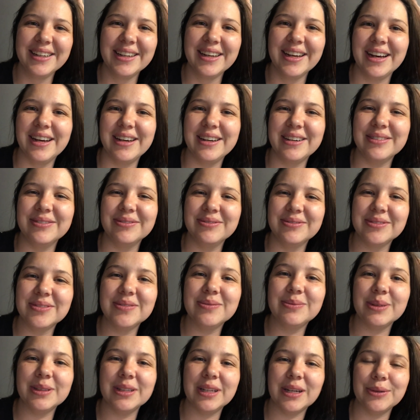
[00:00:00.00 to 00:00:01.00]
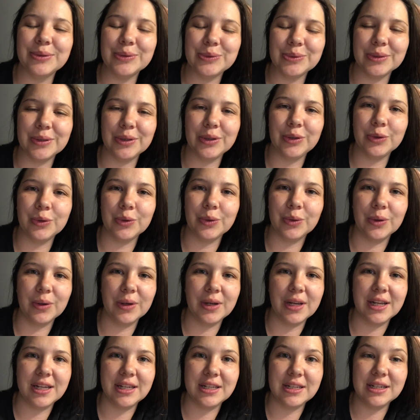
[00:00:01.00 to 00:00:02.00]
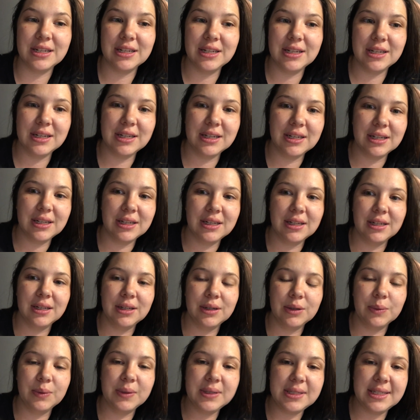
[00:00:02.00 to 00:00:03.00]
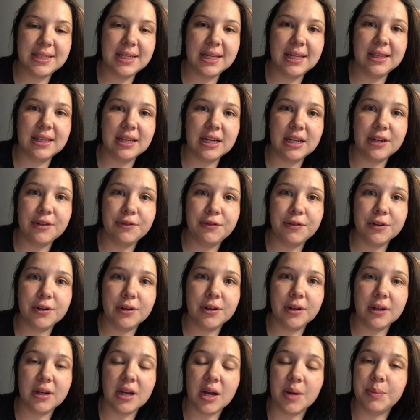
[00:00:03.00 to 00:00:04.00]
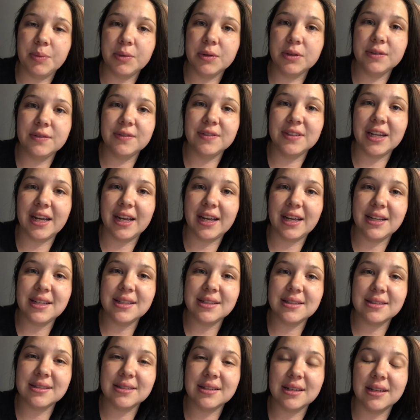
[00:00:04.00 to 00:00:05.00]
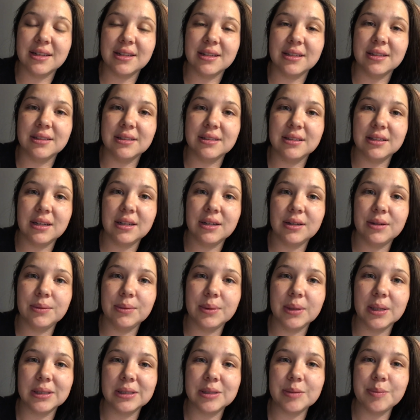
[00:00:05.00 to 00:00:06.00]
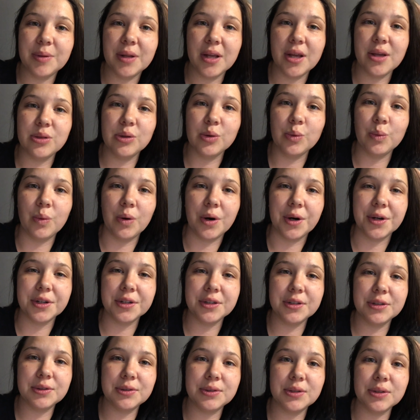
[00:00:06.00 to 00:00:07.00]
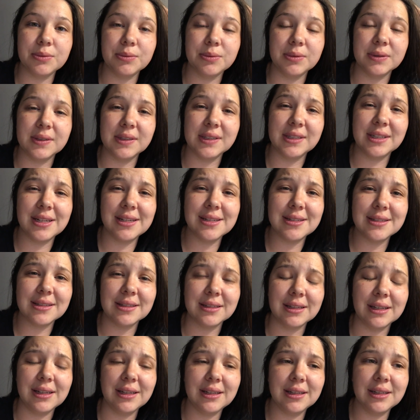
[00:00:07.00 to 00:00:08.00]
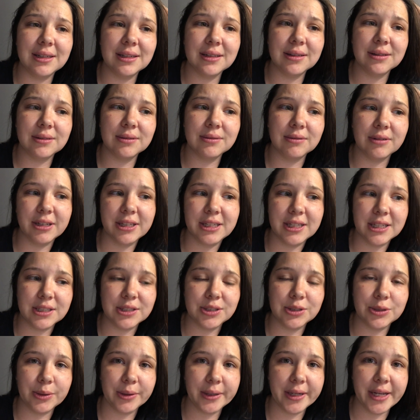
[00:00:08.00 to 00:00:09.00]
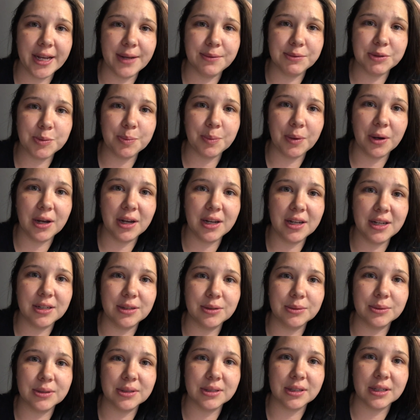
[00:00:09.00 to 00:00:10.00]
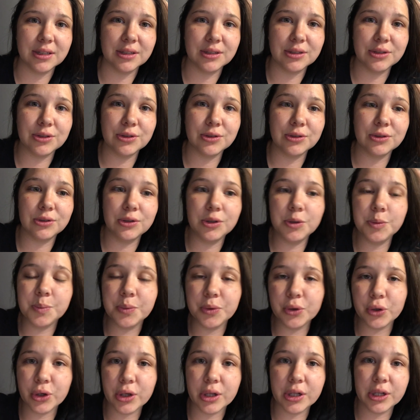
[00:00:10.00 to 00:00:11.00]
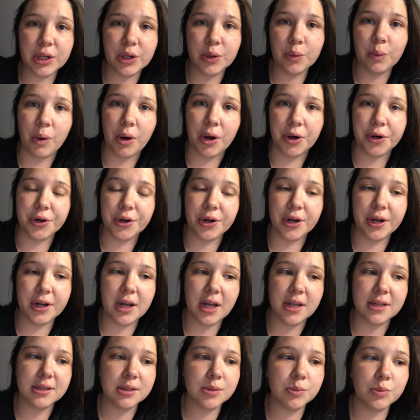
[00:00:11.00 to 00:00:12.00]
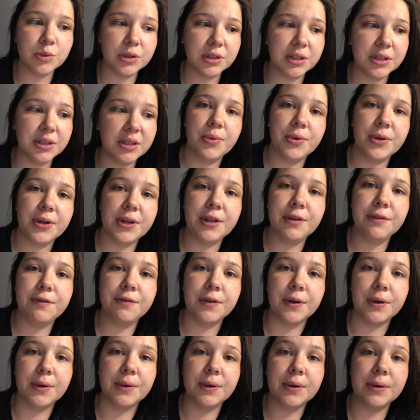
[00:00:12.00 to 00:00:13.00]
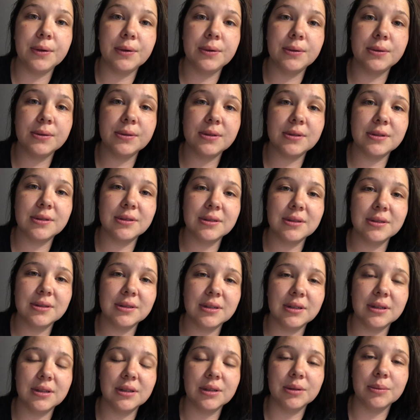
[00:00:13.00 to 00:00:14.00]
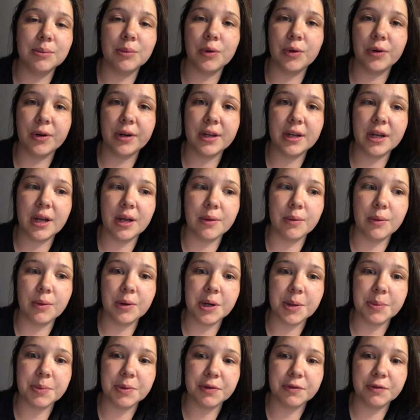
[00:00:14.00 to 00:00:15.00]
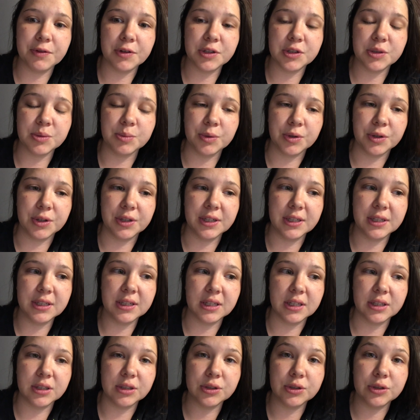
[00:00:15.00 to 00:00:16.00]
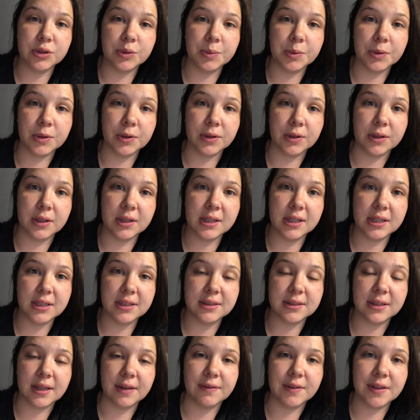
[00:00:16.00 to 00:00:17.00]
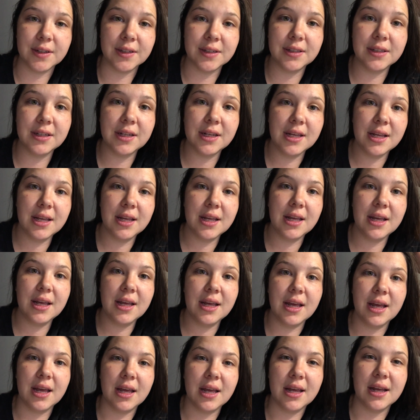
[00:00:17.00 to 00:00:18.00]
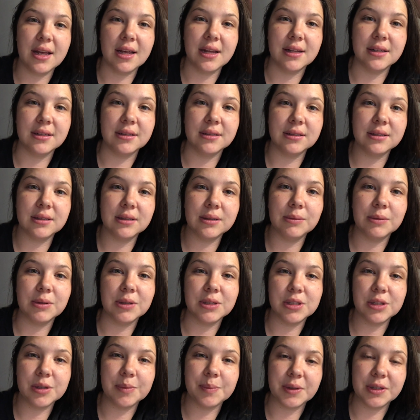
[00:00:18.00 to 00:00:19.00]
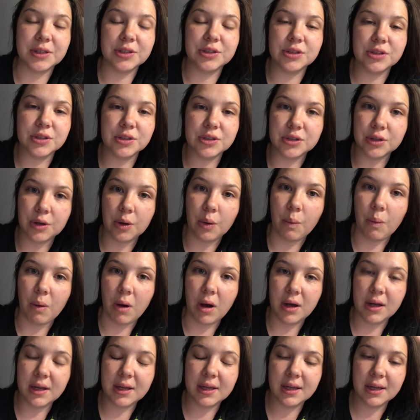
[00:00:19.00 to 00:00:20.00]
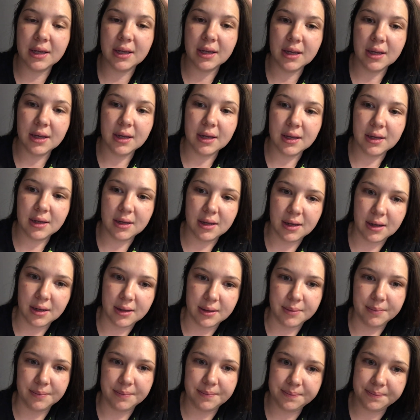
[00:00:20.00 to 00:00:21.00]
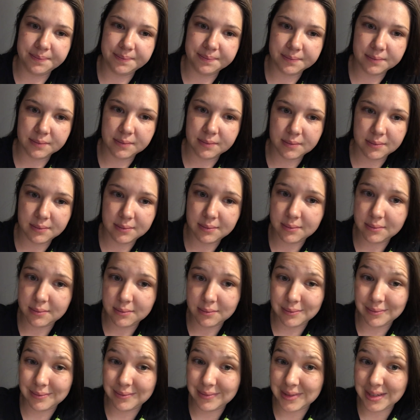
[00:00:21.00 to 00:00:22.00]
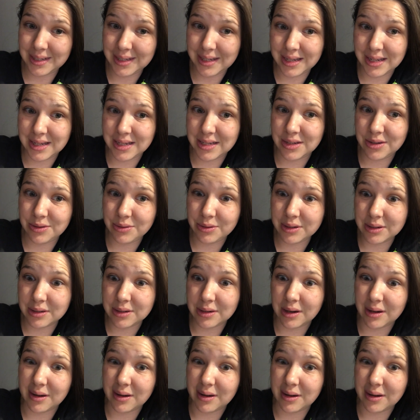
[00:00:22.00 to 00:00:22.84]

But that was really cool, and we stayed there for a couple of nights, and we got to play in the water. There's a really nice lake right next to our camp spot, and it was like super clear water. I got some really pretty photos. The morning I woke up, the first morning, like super early, like 7, and went and took pictures, took a walk. And you can